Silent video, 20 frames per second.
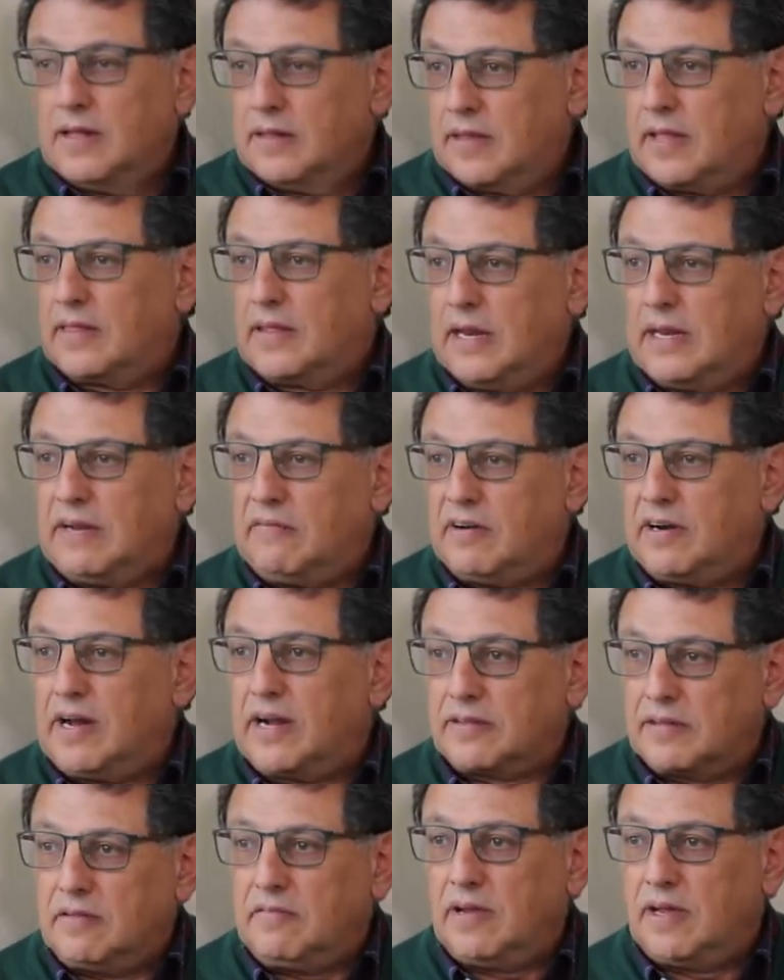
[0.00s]
that the liver
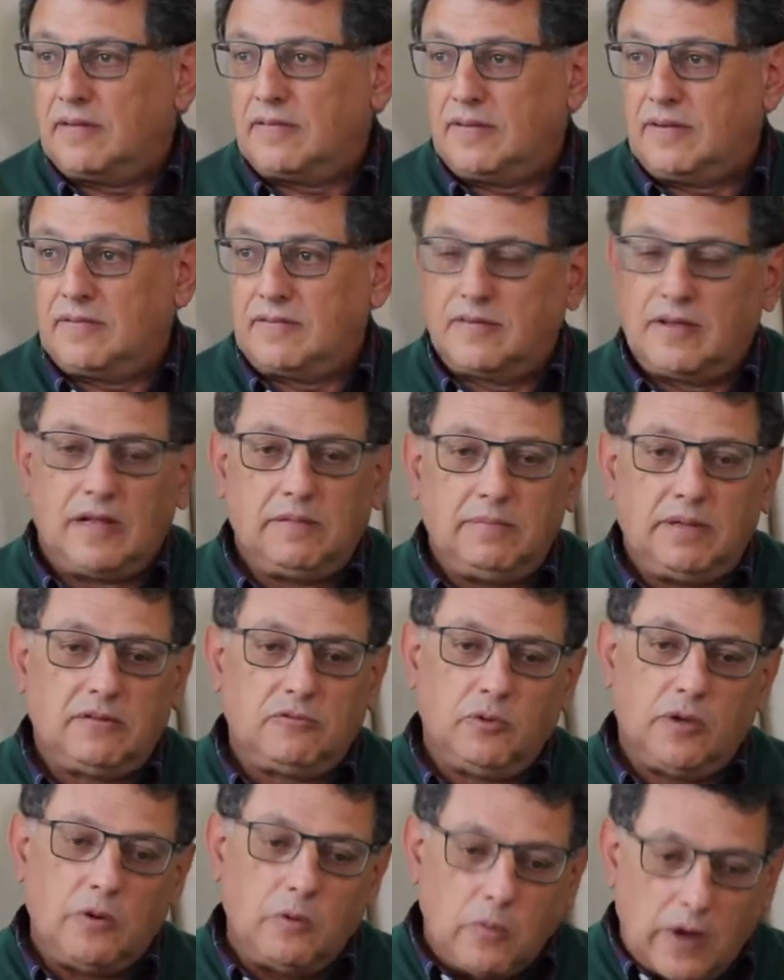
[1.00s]
activates itself
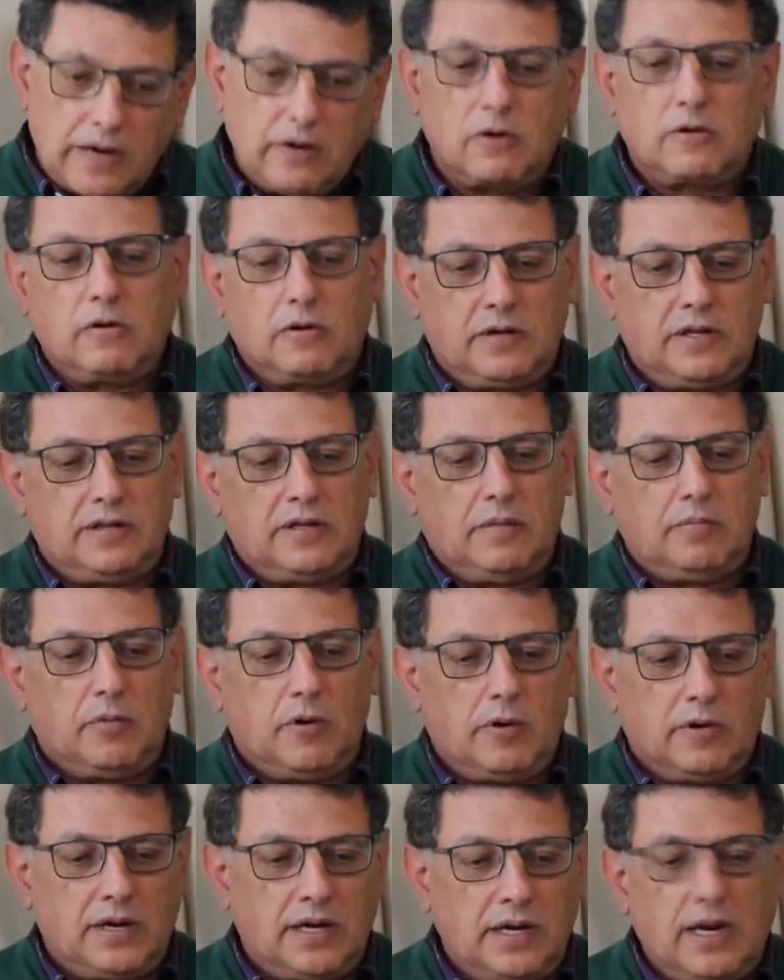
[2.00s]
between 1 o'clock in the
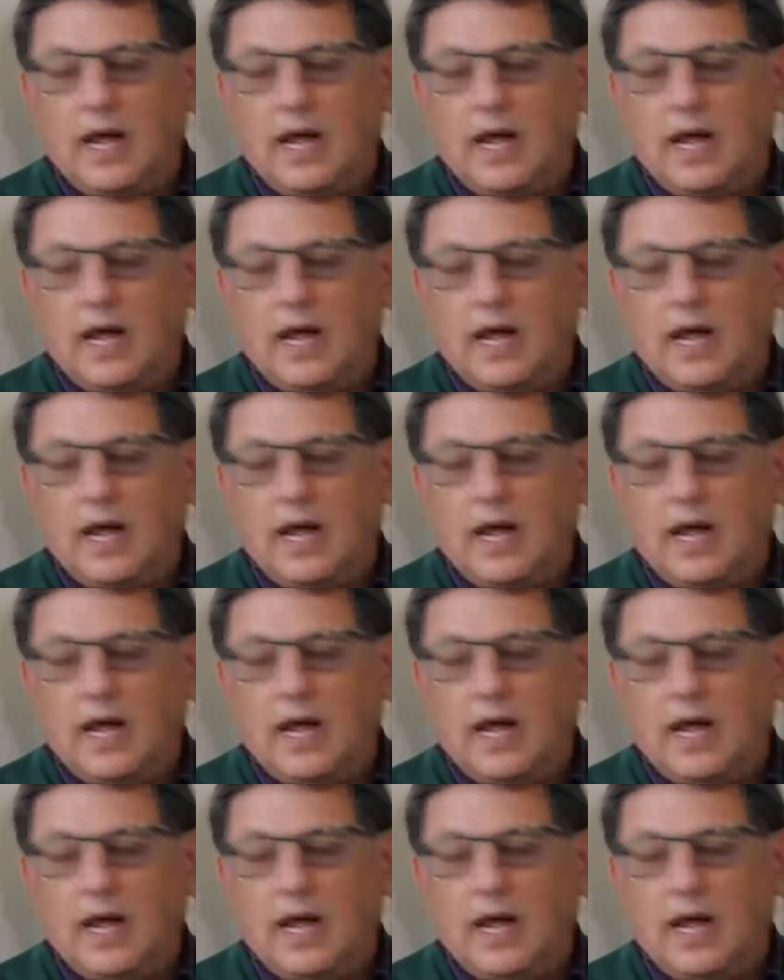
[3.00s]
morning